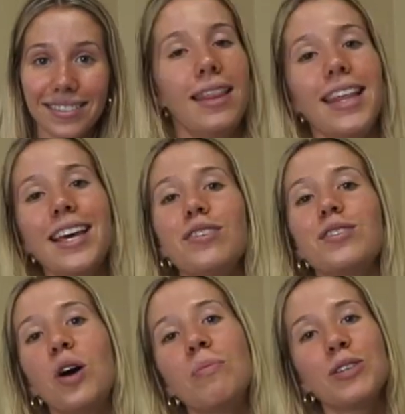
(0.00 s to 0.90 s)
Thank you
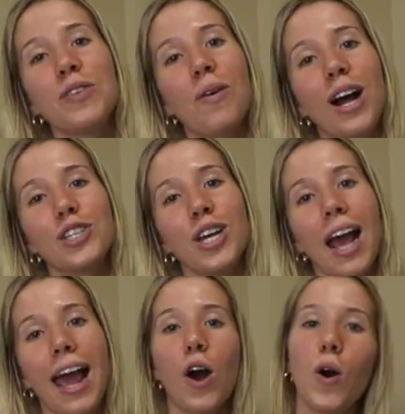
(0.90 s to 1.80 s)
so much for watching.
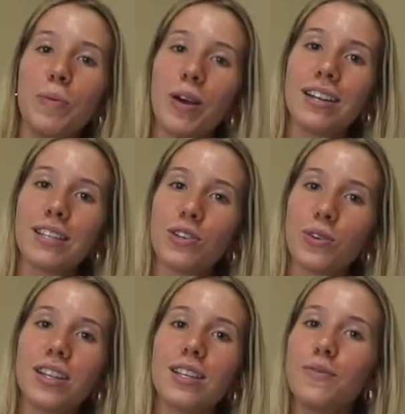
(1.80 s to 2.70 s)
I hope you guys
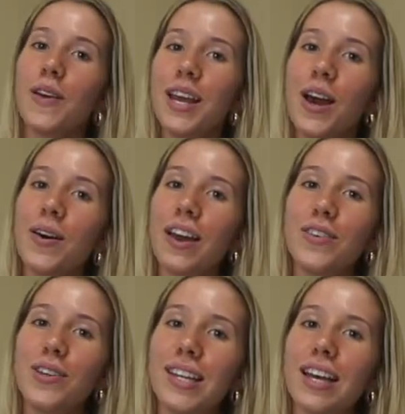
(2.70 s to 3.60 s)
enjoyed this video. If
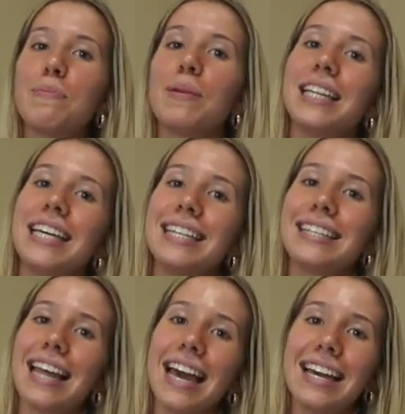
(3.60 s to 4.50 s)
you did, please
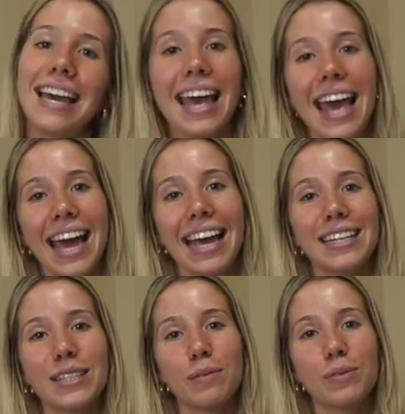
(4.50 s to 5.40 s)
like
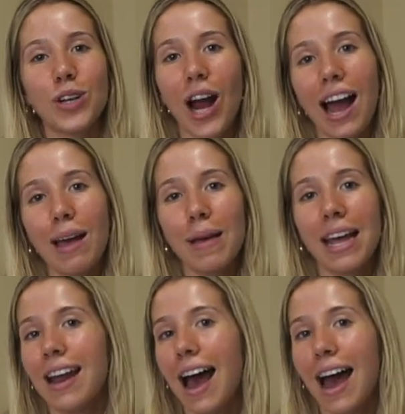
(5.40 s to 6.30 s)
and subscribe,
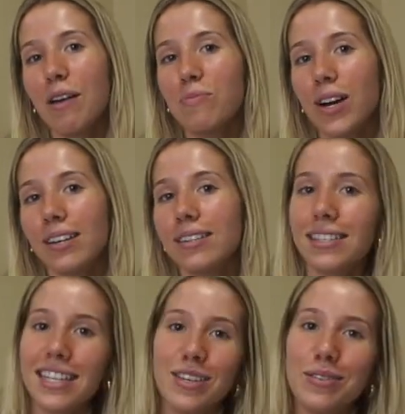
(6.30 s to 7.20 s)
and I will
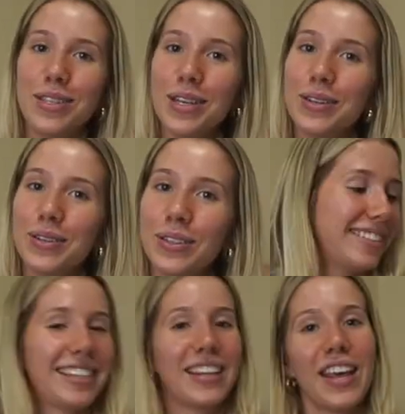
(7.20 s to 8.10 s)
see you soon.
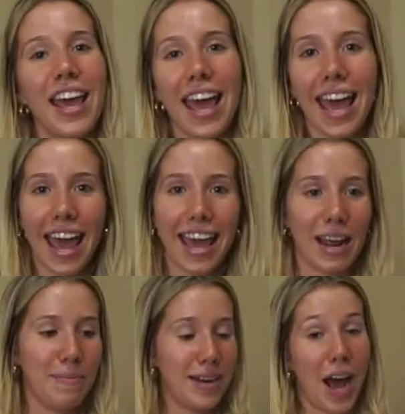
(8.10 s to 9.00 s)
And
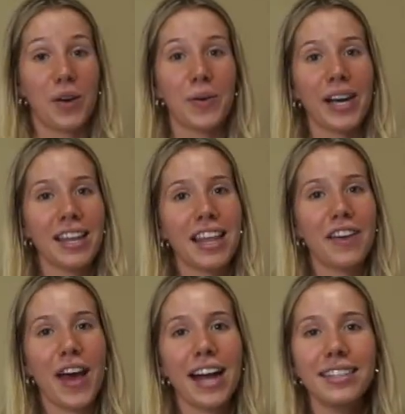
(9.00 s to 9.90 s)
I'm not going on
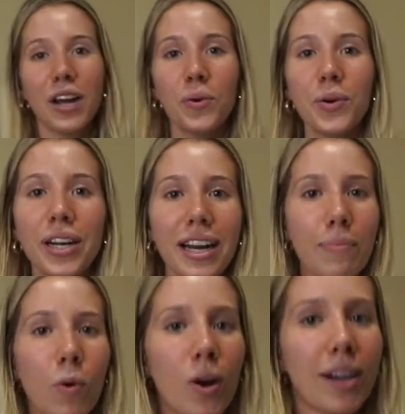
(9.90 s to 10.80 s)
lifehack.org
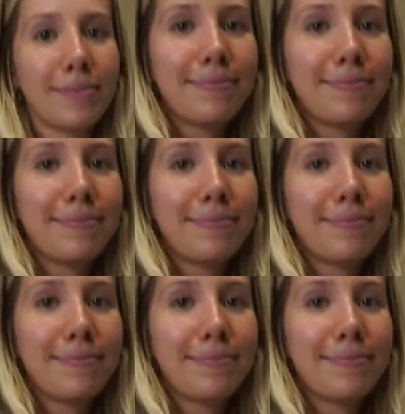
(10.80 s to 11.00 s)
anymore.